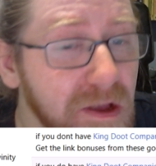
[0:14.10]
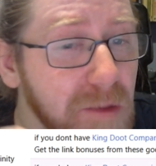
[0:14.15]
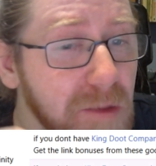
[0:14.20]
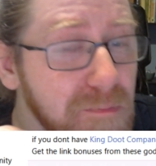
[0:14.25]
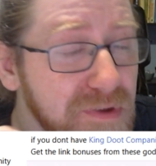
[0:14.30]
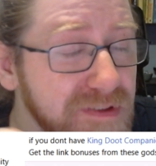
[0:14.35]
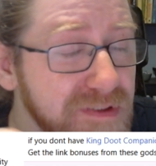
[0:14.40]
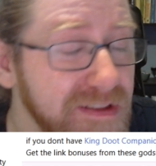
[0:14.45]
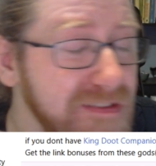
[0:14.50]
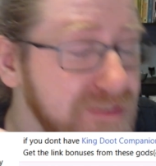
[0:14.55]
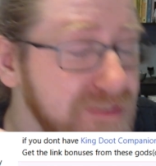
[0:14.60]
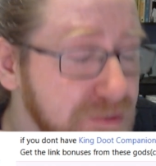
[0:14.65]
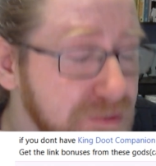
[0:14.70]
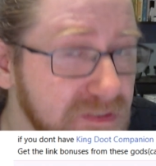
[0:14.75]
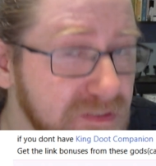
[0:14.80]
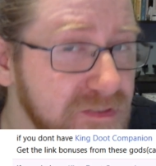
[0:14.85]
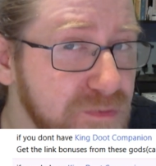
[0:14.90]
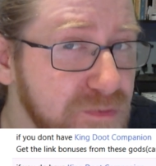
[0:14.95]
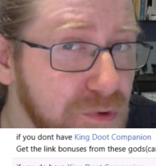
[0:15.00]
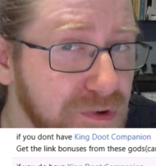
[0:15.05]
but it's not
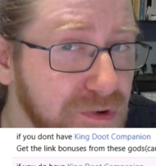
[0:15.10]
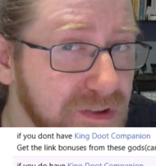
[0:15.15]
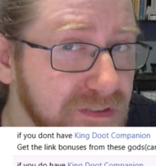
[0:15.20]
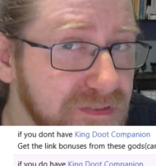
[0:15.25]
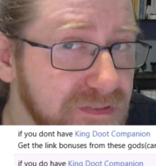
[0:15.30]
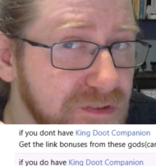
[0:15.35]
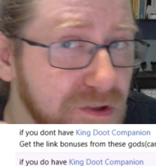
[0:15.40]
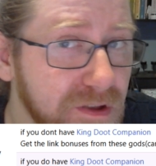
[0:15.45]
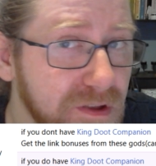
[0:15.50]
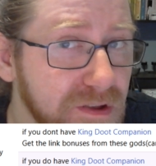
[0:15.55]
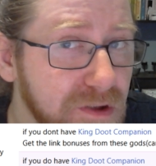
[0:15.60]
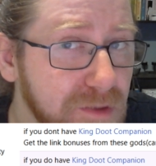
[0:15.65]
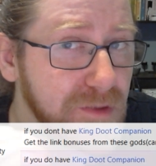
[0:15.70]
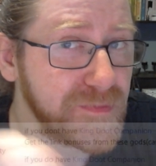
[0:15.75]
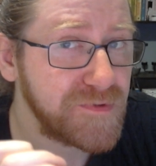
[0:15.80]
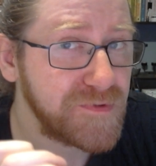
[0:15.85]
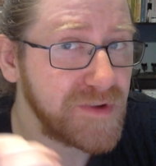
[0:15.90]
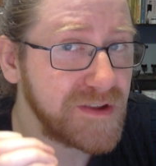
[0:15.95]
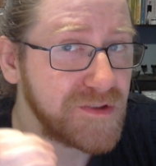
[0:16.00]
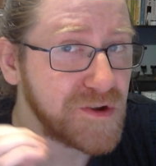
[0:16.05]
the strongest
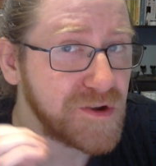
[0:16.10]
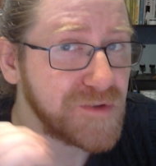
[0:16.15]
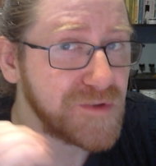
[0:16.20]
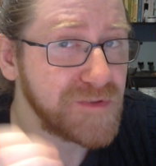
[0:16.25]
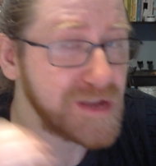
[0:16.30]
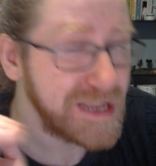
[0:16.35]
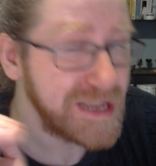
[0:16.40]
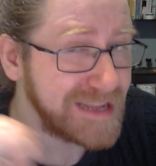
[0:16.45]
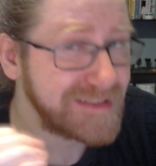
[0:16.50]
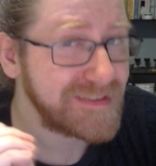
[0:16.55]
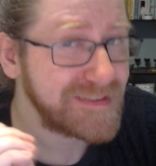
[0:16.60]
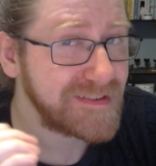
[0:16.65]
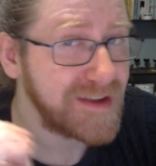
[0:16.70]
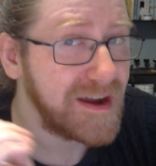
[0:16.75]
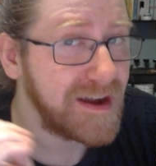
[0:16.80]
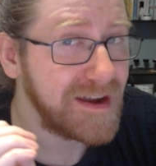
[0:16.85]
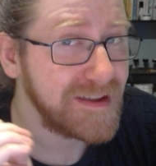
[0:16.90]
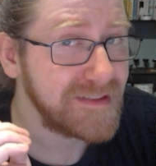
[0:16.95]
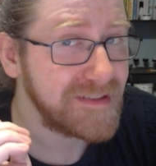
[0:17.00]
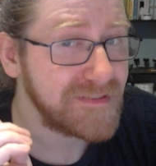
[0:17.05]
upgrade of its
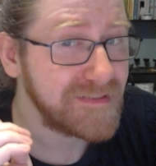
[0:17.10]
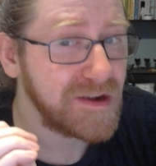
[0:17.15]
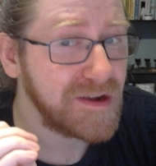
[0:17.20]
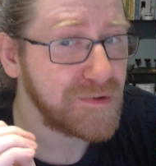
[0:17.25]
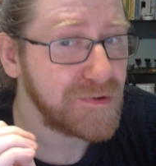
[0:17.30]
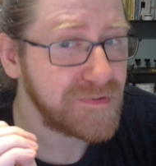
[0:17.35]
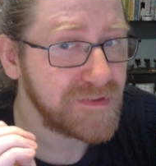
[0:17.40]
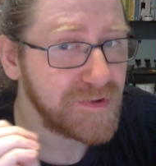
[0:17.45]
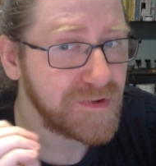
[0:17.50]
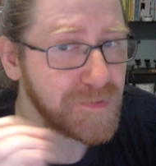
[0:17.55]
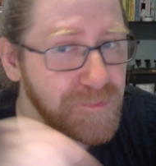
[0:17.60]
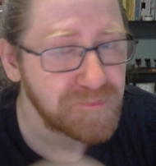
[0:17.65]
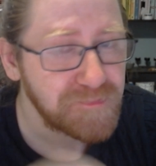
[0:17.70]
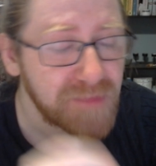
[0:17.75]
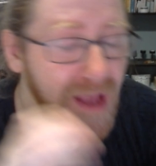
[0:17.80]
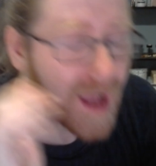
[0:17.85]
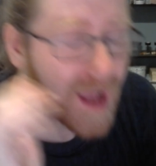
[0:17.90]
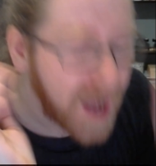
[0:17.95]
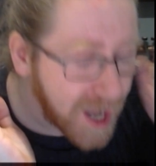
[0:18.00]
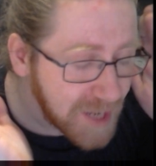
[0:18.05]
kind out there.
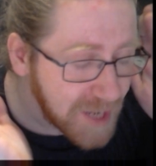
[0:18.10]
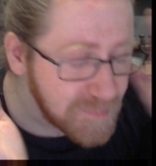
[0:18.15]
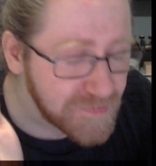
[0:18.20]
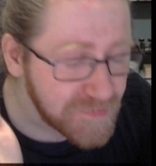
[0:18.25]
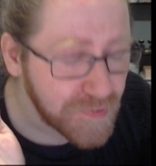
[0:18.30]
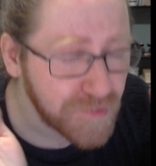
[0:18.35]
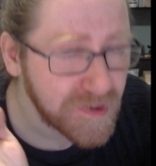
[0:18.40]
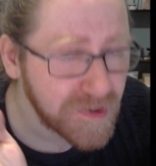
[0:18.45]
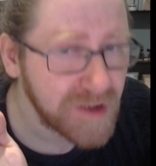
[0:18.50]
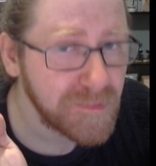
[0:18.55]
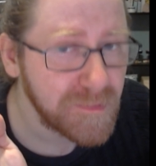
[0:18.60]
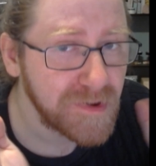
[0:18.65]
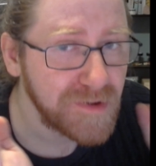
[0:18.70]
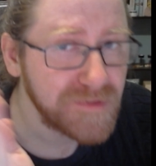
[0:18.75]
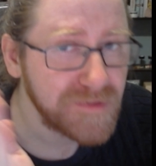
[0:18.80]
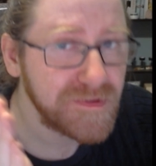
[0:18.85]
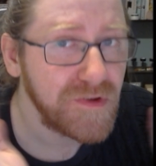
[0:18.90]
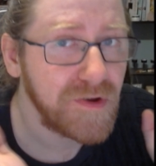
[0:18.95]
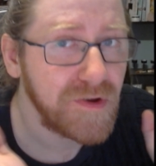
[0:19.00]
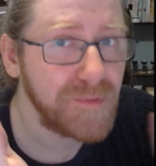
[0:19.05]
I'm talking
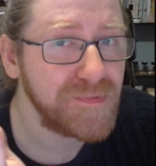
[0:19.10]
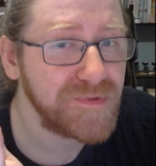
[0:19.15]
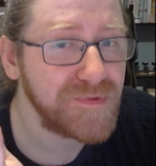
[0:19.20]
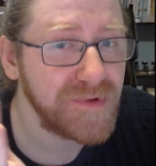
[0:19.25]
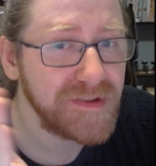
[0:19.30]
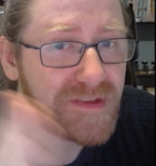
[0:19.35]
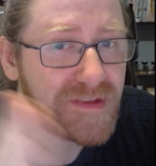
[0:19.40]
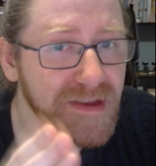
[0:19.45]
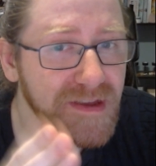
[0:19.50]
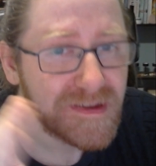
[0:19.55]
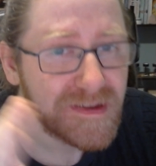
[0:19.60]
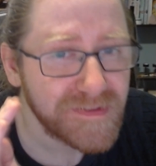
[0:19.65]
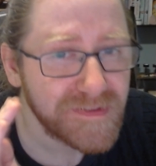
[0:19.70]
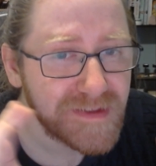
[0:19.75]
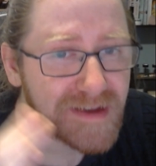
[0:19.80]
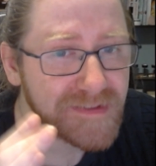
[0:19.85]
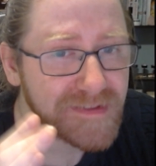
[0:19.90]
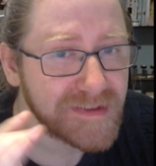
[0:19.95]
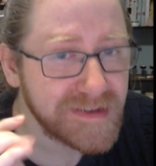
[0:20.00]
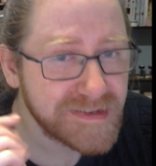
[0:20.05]
about the upgrade
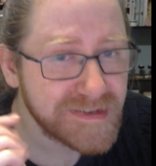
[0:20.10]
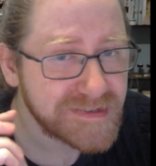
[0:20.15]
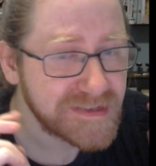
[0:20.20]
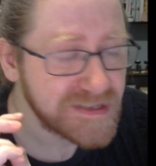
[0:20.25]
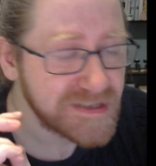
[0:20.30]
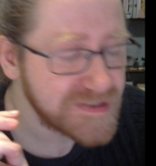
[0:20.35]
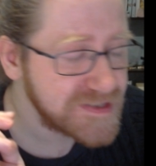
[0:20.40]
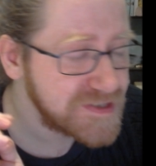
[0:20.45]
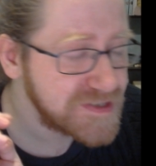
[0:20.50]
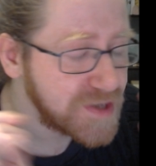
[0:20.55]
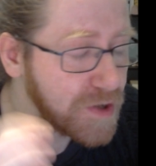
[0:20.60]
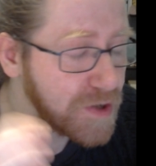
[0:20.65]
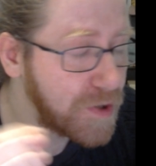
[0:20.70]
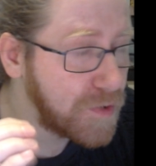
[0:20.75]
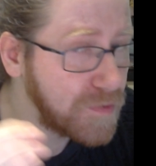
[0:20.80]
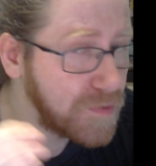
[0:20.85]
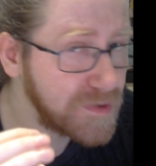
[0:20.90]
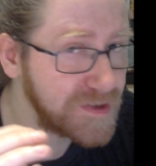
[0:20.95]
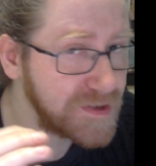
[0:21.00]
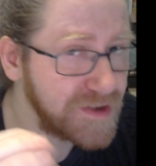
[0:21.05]
that is
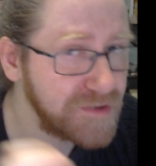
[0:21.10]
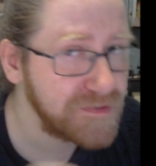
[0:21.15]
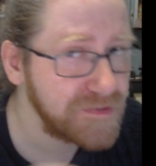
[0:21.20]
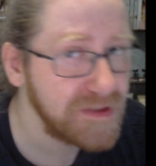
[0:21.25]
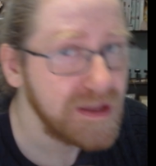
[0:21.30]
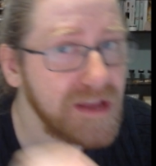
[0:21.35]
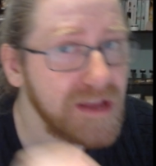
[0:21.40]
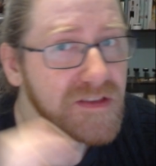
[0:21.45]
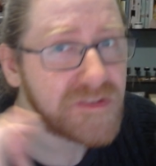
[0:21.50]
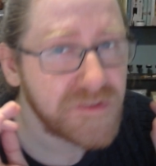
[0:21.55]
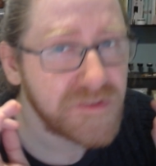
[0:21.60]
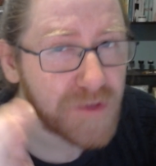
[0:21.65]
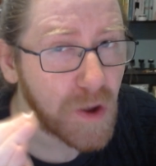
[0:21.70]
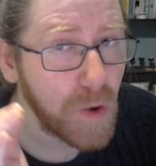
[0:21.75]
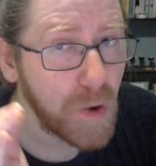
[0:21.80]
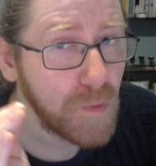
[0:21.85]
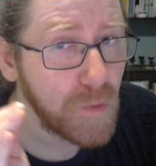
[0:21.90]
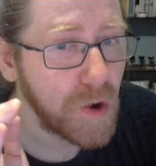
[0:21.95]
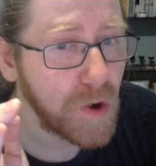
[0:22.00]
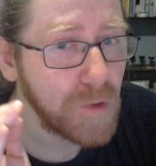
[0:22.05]
so good,
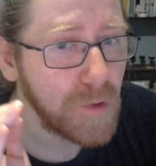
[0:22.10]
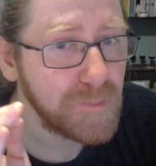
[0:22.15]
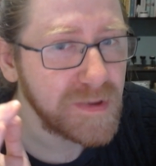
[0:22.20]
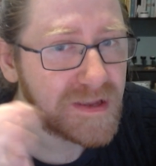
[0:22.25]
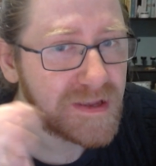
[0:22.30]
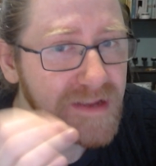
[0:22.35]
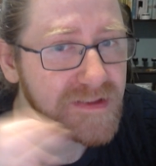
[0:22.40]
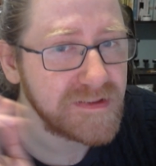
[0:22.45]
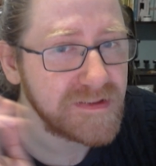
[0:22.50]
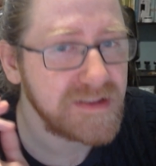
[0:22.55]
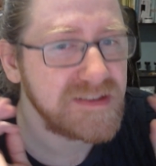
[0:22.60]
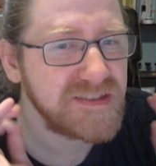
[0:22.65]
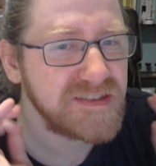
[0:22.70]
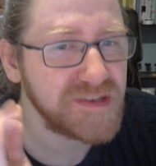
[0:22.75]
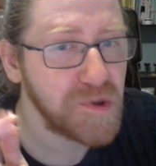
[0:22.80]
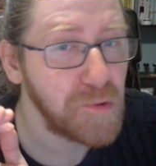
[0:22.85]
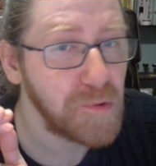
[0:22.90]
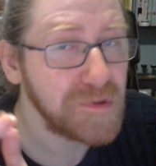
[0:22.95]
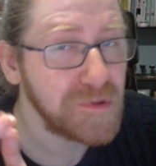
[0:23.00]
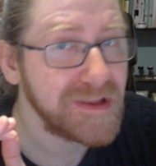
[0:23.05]
so OP that it
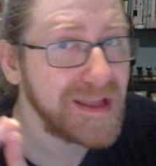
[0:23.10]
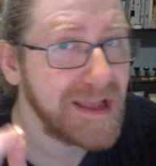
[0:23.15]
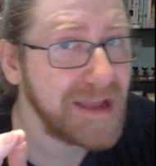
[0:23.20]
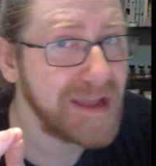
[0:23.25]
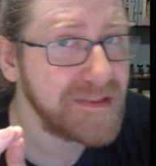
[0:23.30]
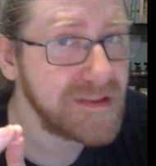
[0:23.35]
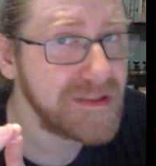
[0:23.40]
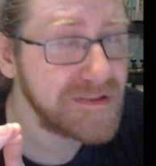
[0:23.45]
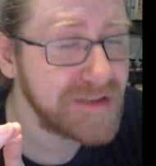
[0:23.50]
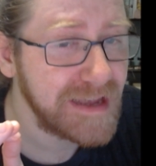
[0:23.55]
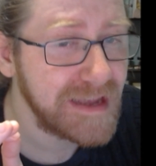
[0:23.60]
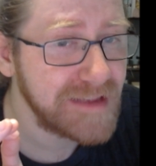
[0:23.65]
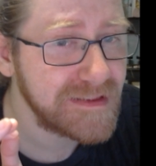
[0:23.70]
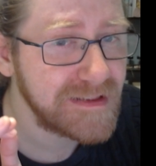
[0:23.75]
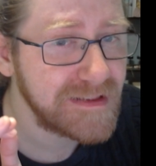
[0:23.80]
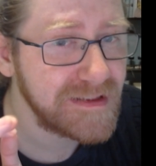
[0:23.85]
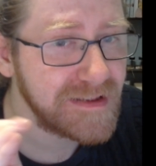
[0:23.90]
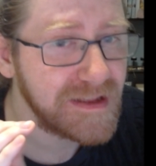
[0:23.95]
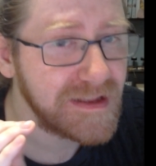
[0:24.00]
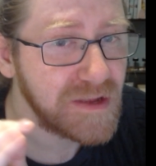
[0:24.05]

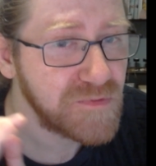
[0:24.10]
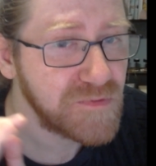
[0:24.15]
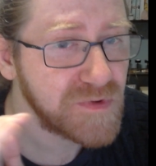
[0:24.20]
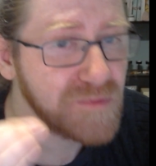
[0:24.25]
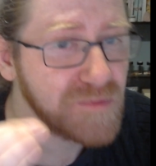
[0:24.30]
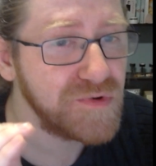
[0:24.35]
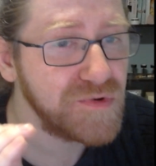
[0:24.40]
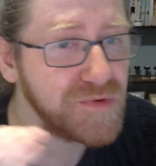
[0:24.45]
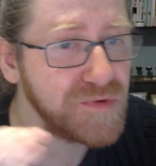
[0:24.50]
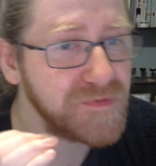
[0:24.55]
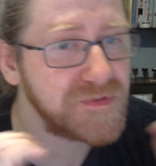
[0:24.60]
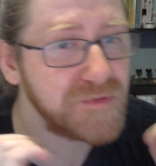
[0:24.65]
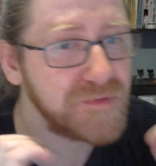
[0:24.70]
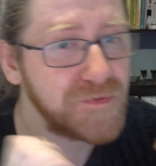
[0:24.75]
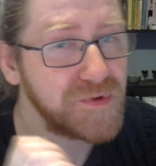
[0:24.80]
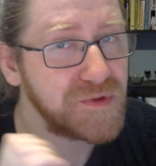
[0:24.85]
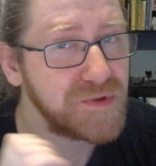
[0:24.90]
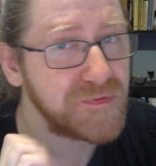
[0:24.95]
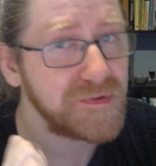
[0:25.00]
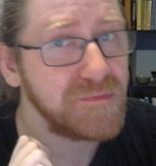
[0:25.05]
single-handedly removes
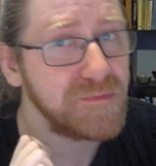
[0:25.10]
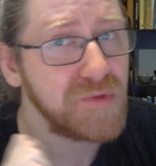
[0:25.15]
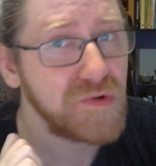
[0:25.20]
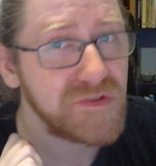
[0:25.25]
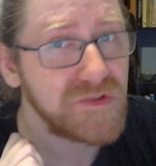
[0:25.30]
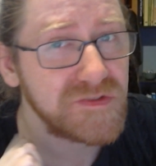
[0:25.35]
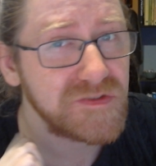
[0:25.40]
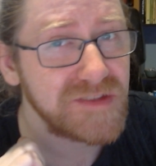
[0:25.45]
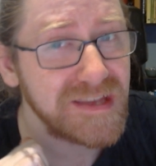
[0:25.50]
one of the most